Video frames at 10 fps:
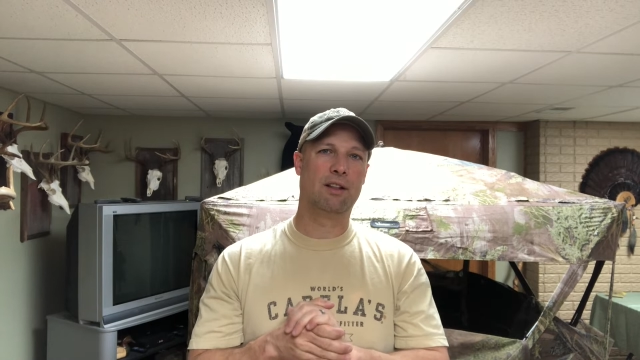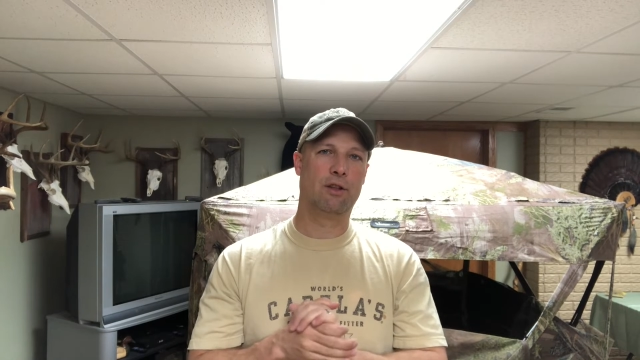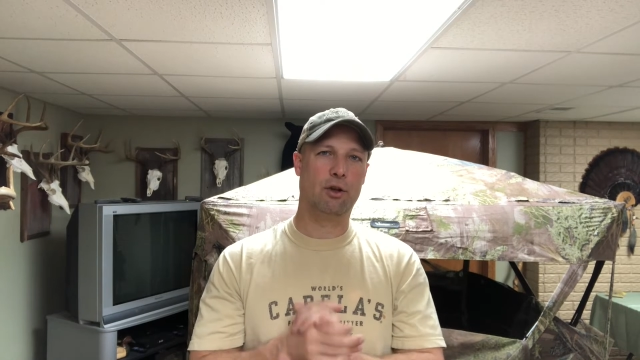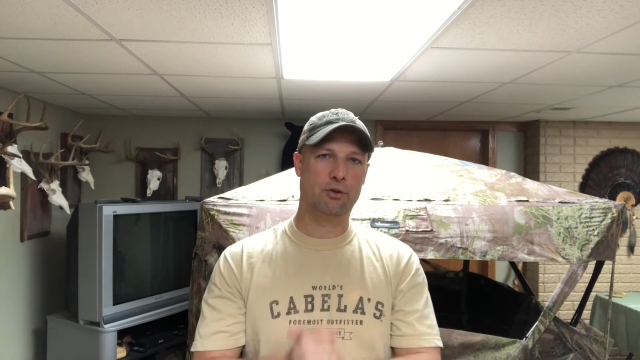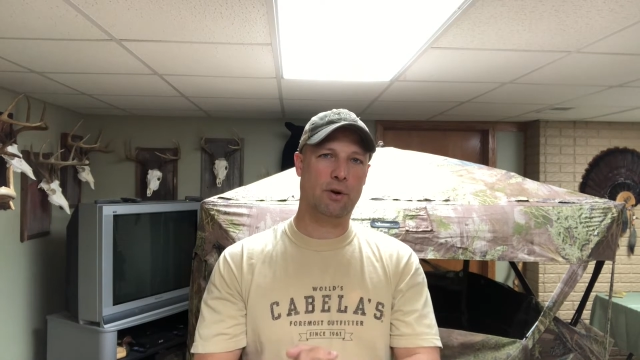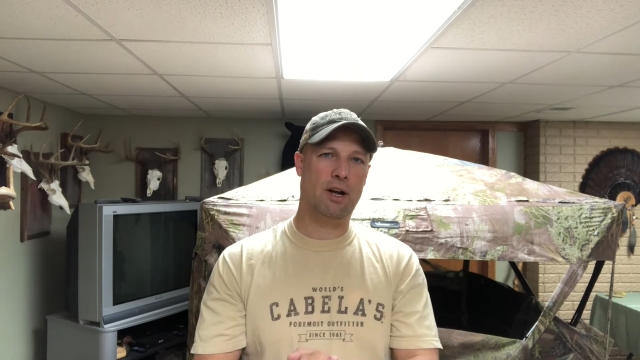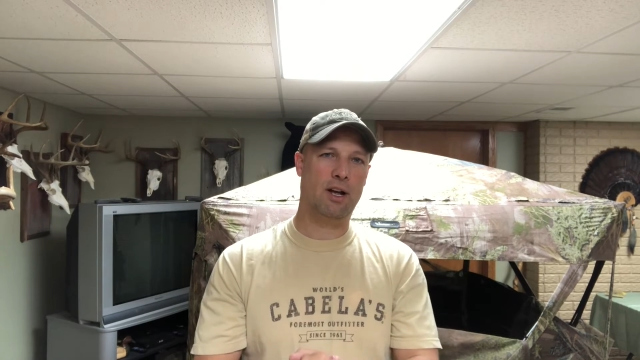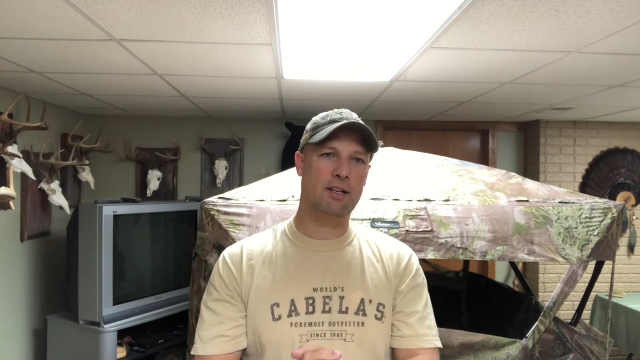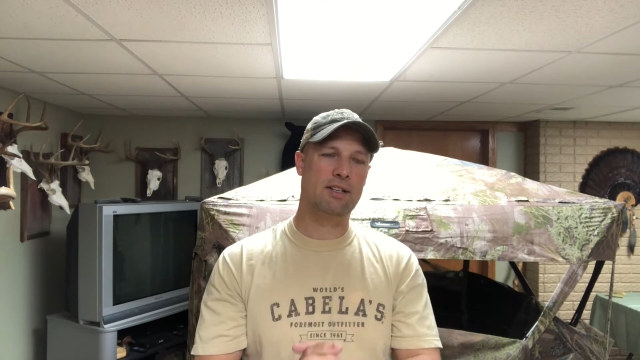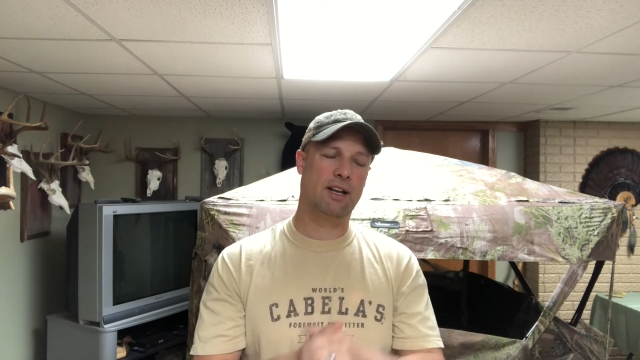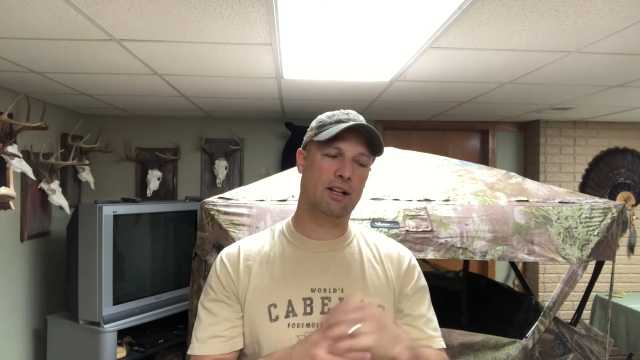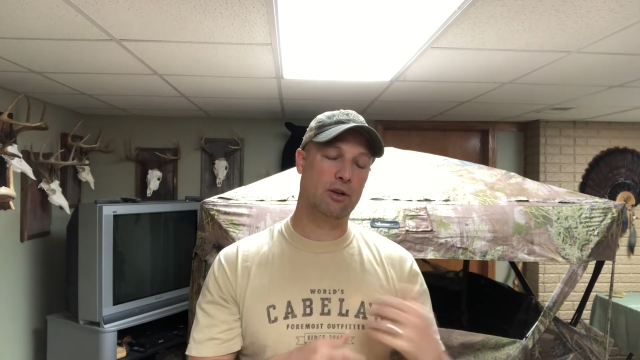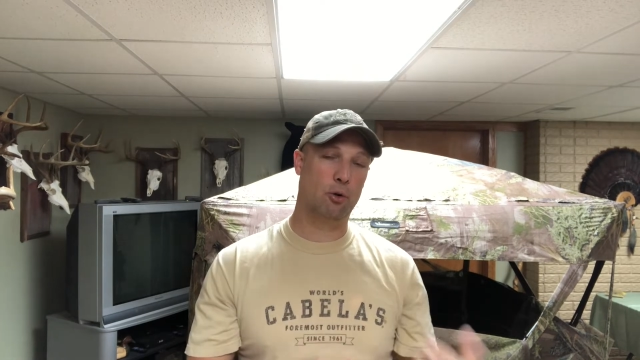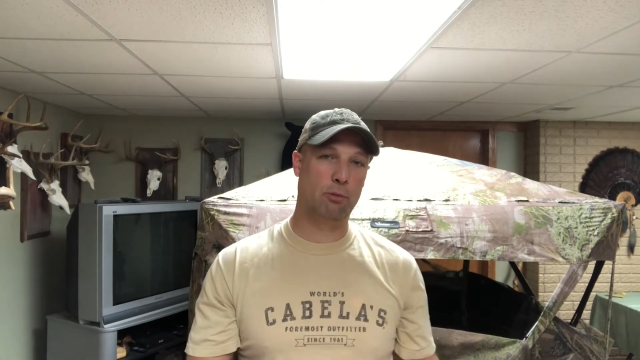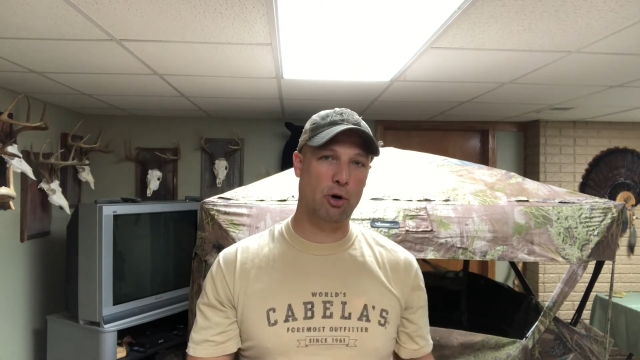those rods and the
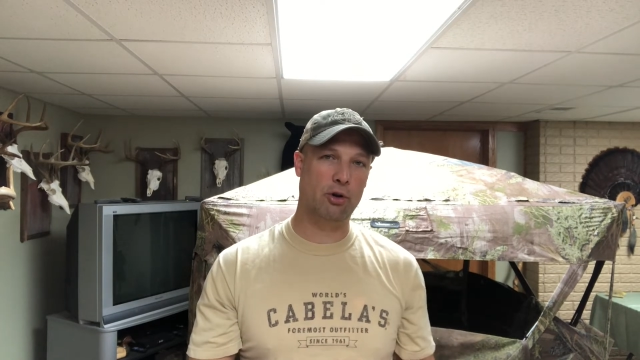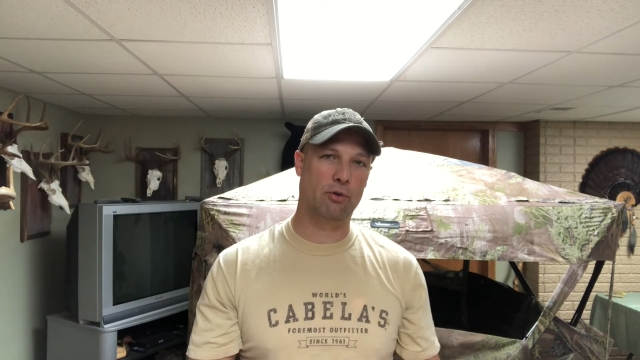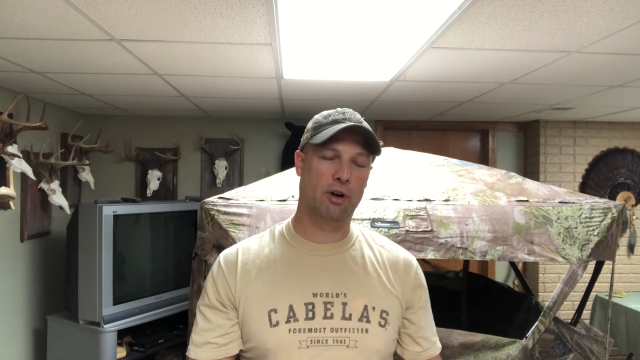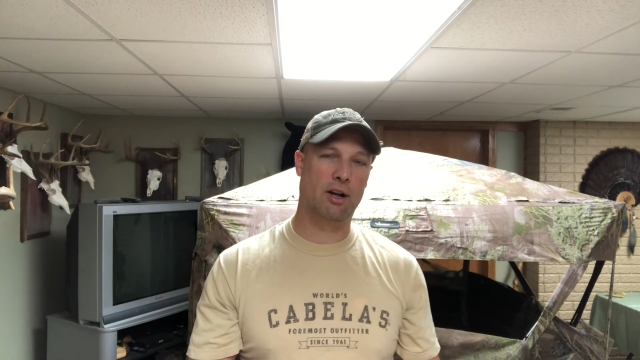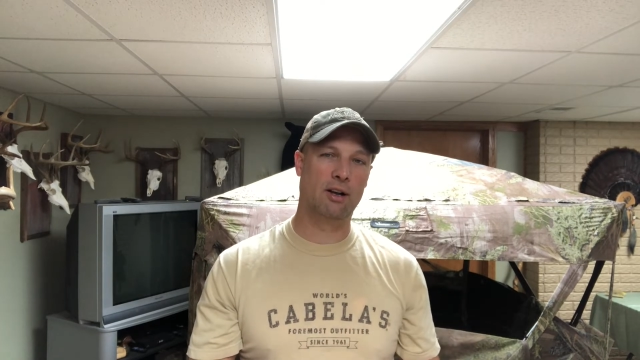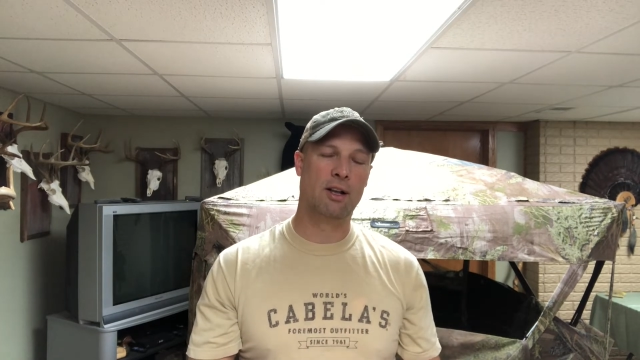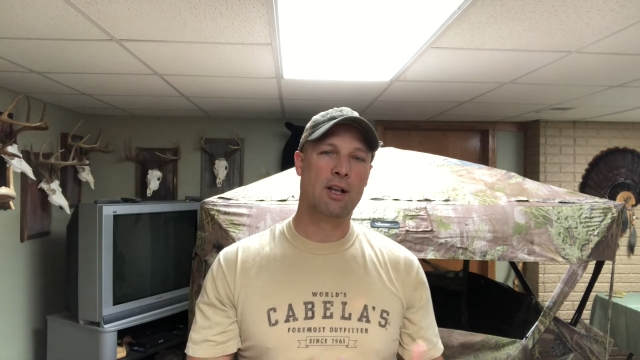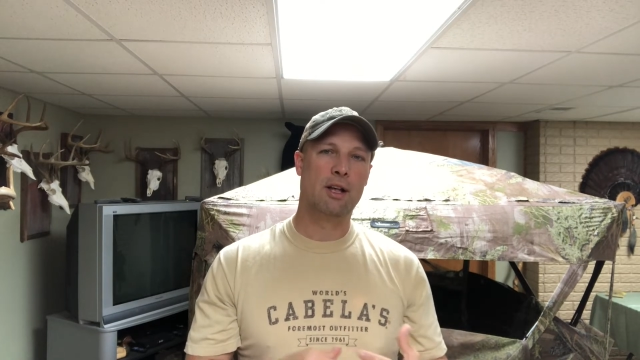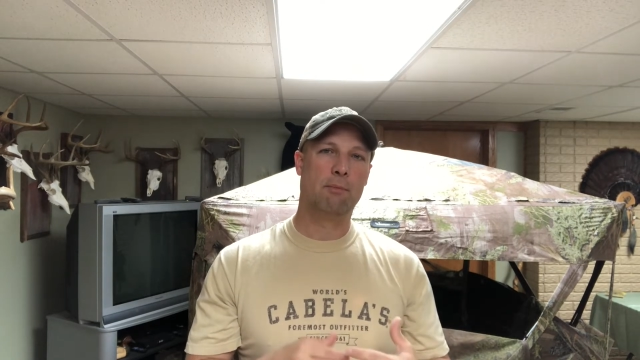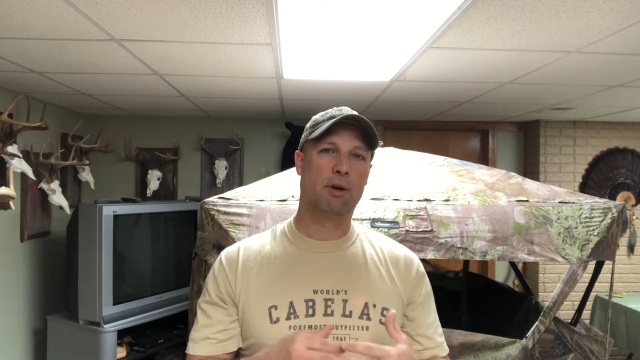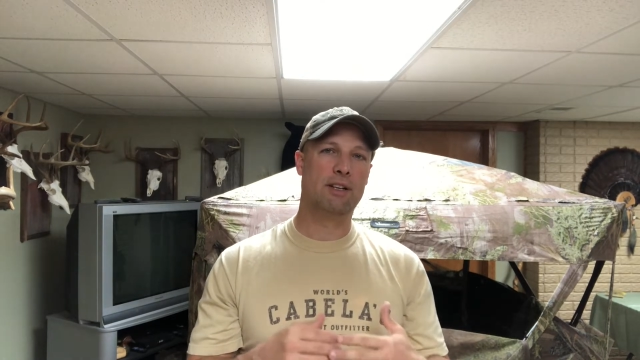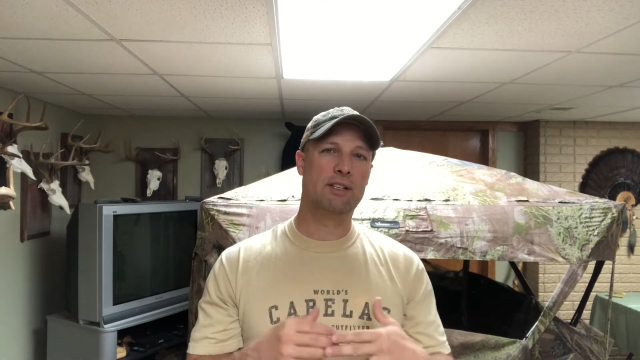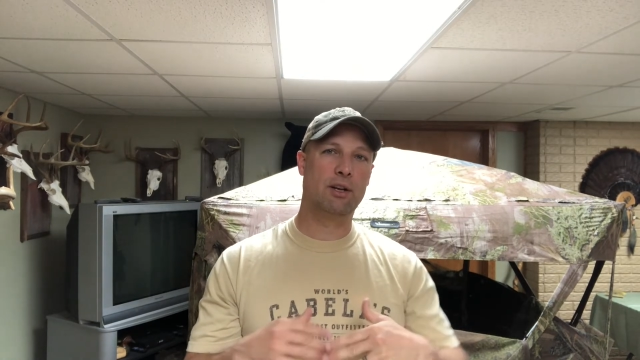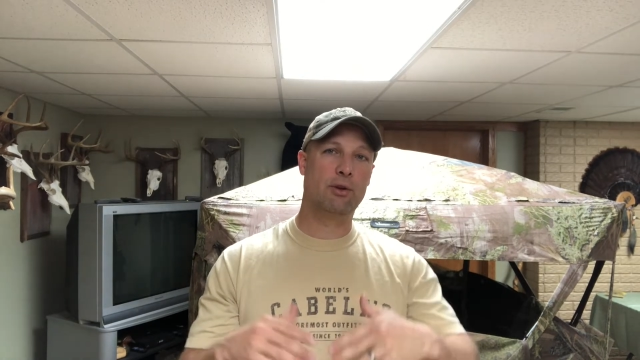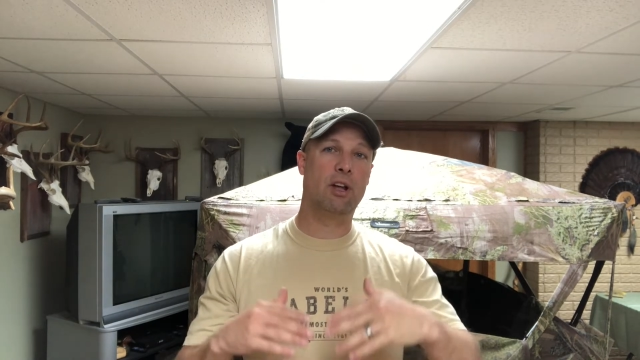old broken rod, but
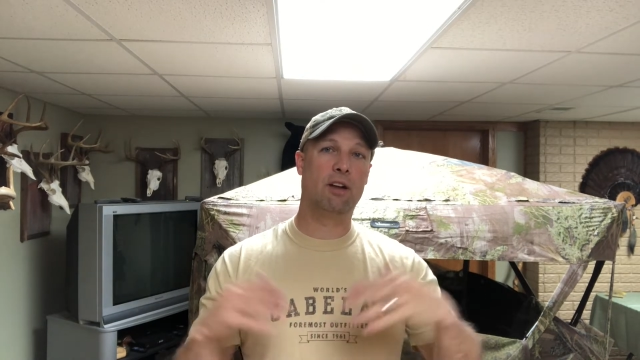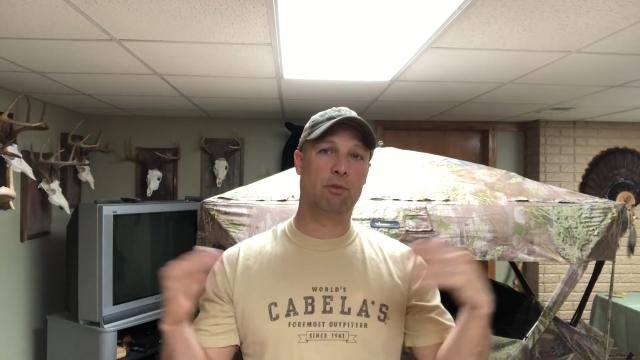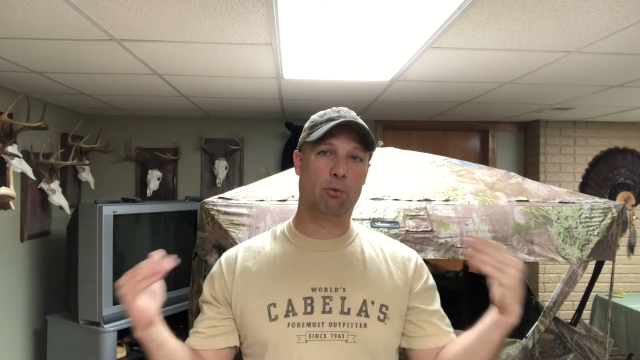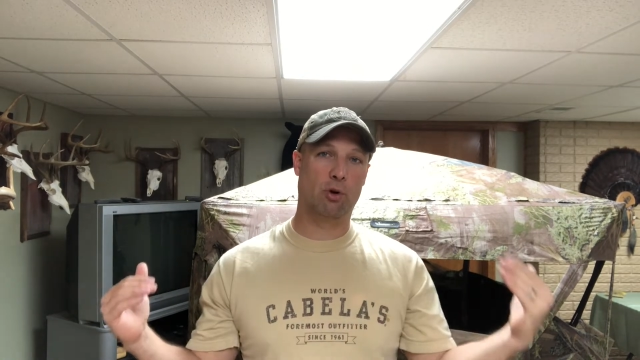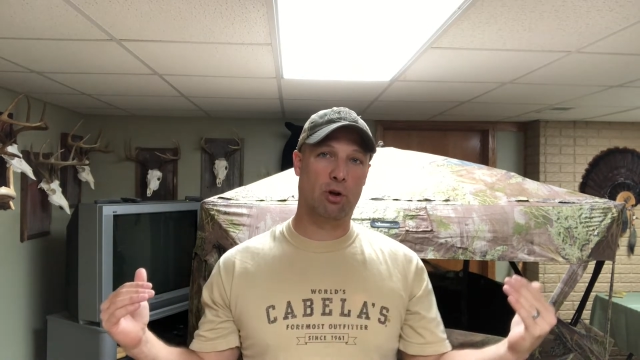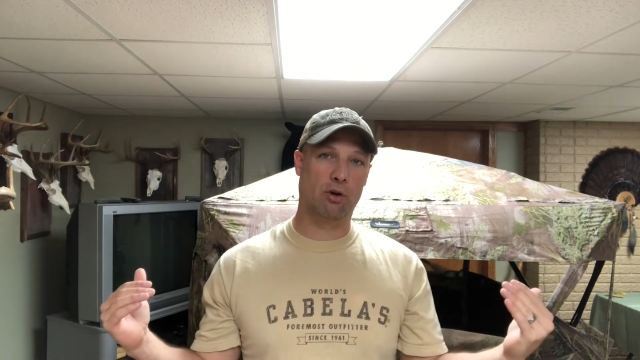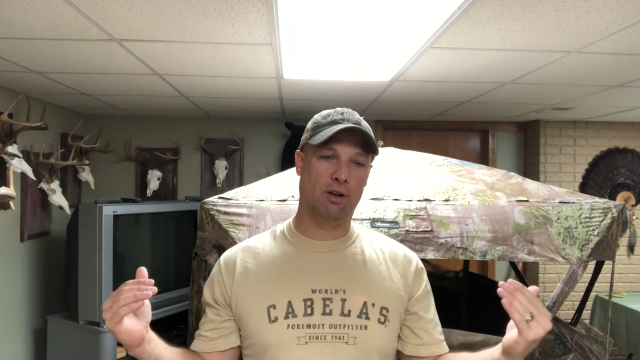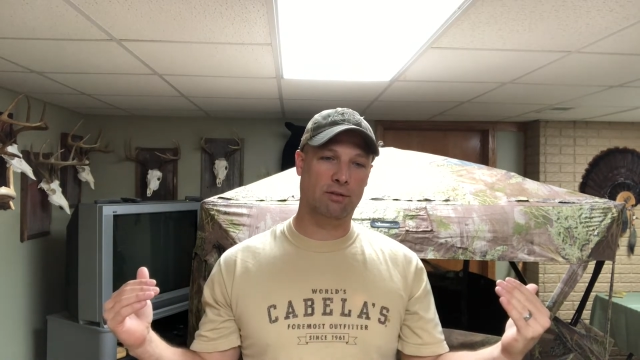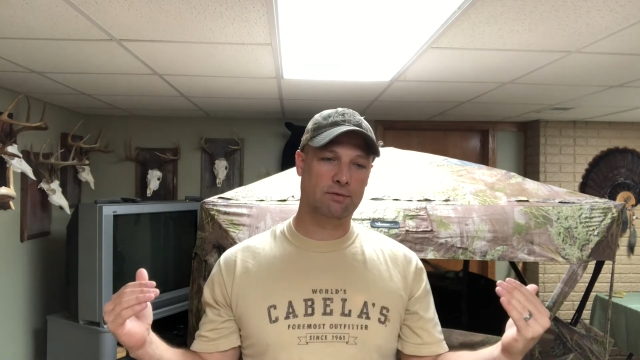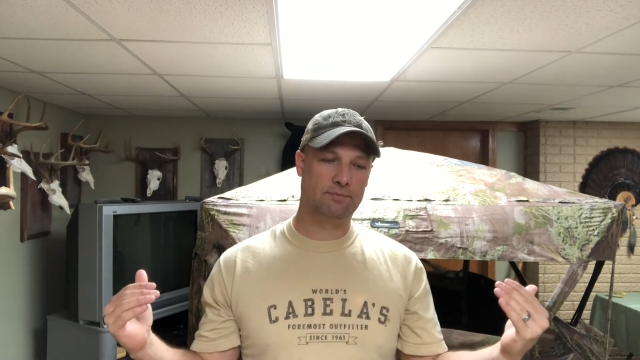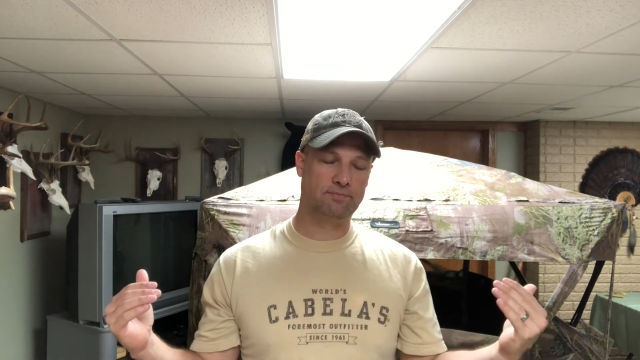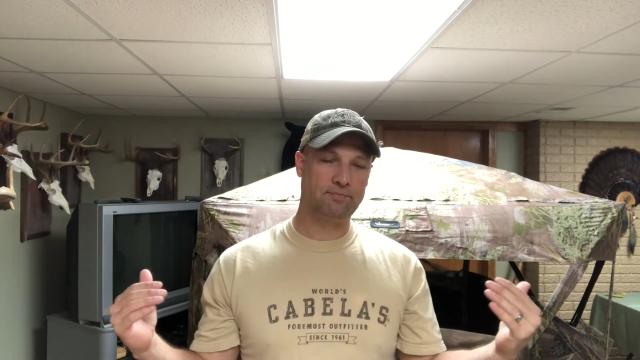still none of them were long enough.